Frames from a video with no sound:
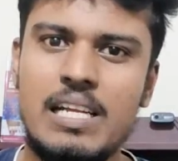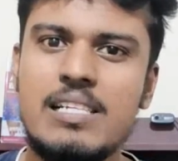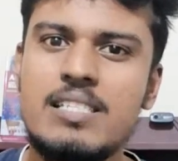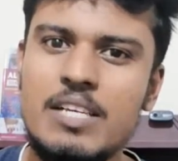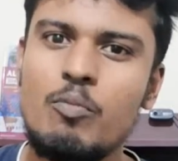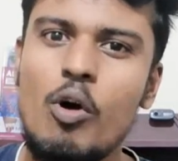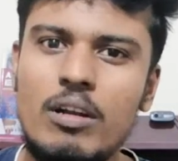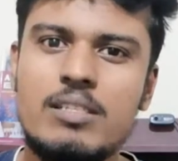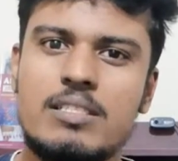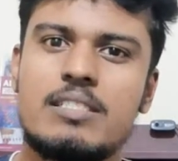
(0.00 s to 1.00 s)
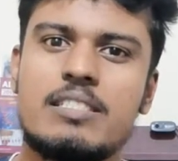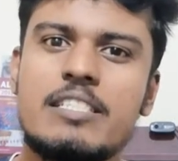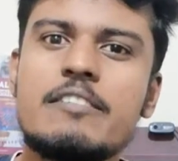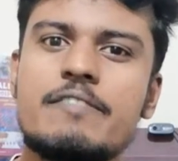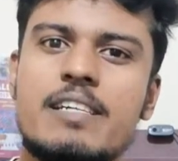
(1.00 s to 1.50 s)
It is just what is
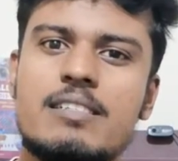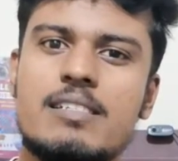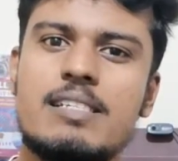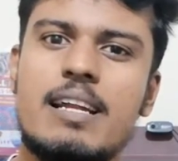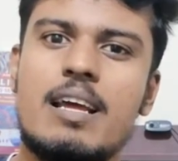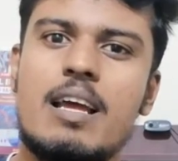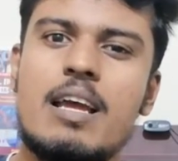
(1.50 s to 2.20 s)
the difference is that